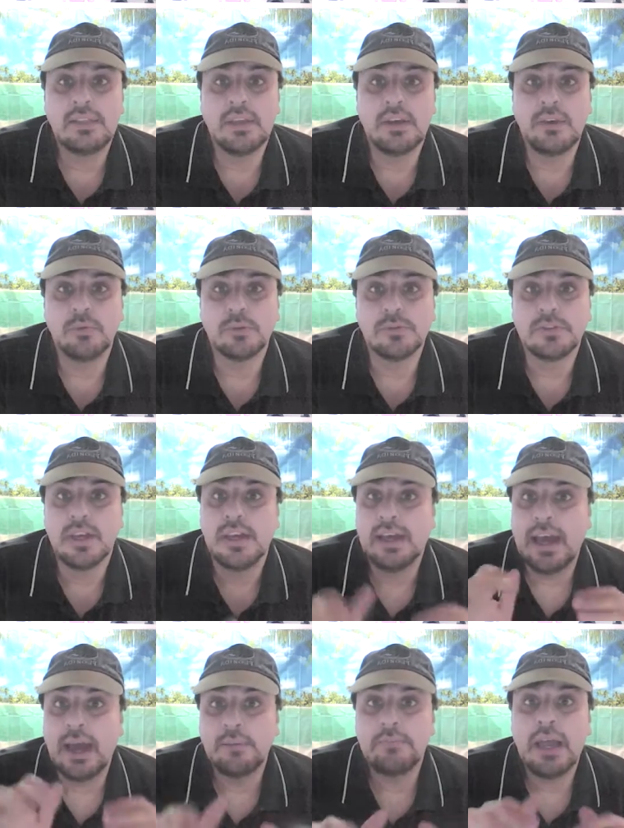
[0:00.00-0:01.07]
and they will
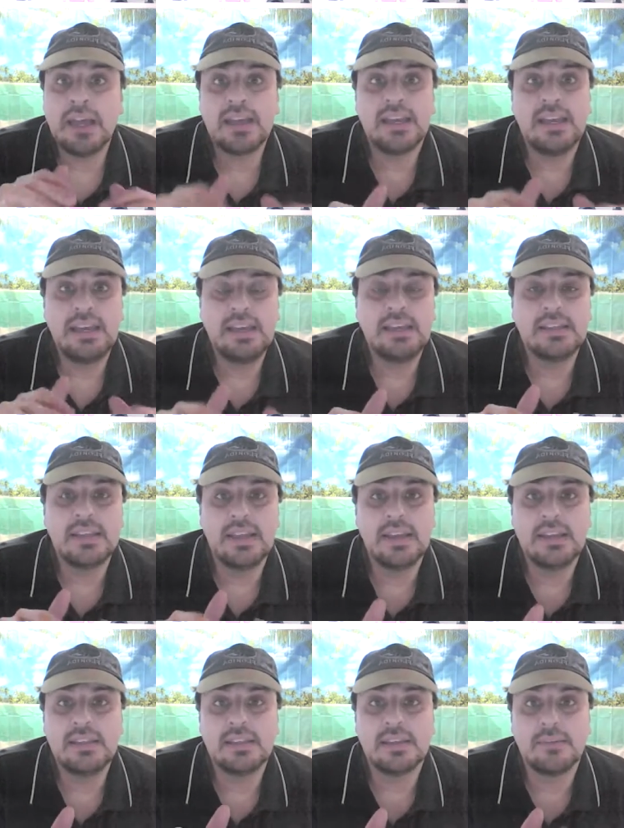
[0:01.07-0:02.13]
say, I'm not going to eat
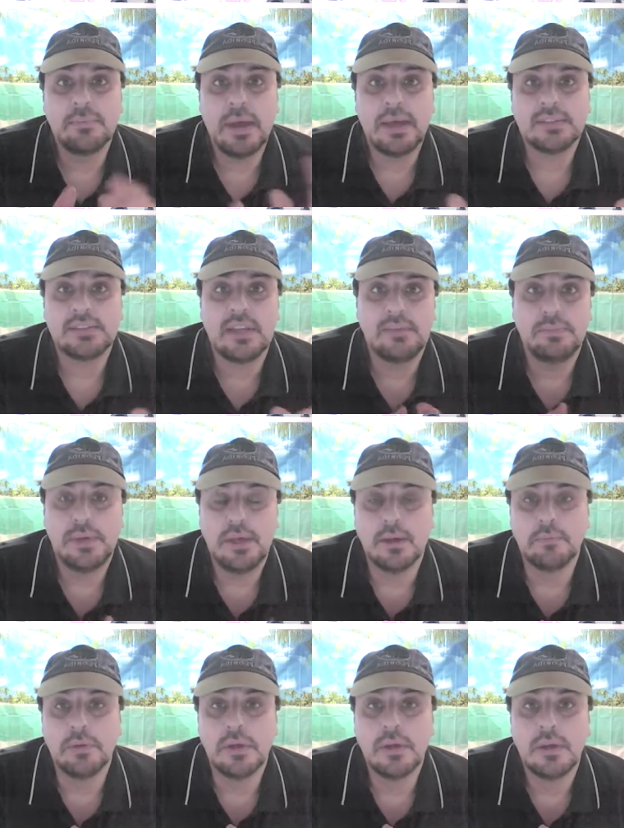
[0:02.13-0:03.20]
anything past 8
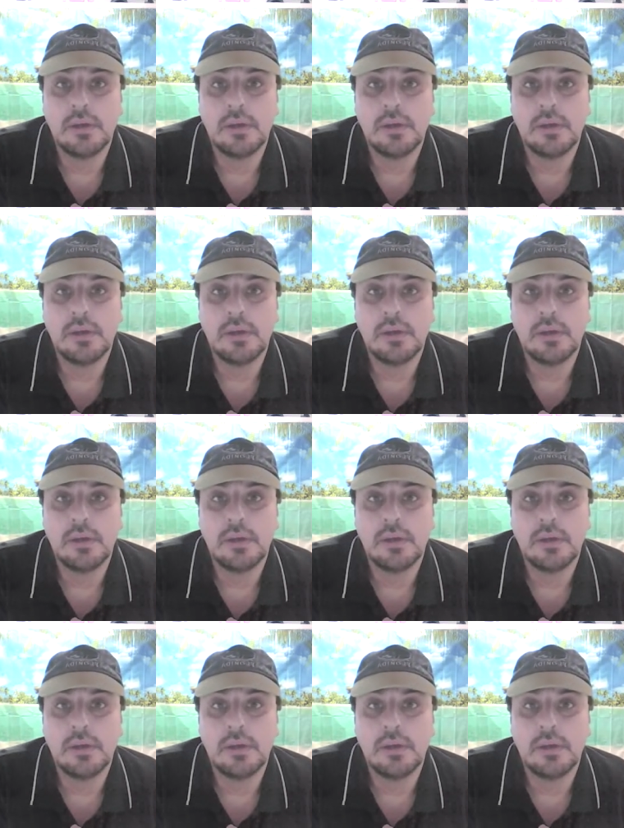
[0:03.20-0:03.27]
p.m.